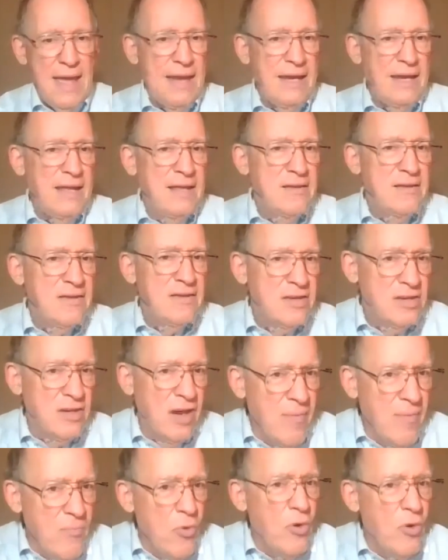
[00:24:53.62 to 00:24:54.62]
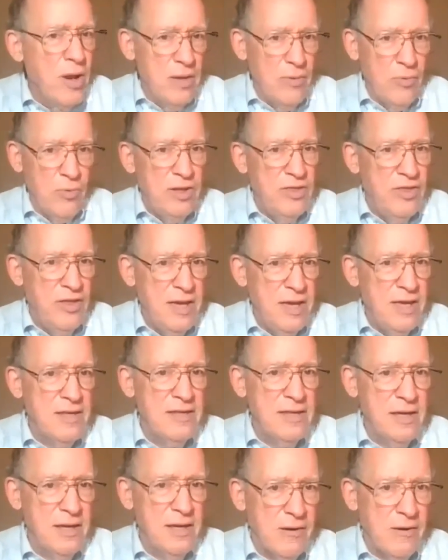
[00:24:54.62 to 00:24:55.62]
And in some way, with
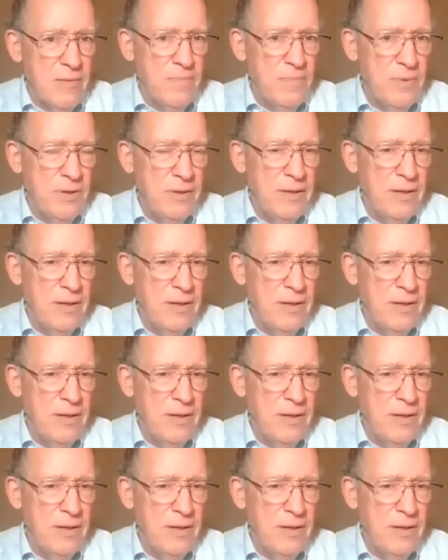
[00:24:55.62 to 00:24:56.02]
His help,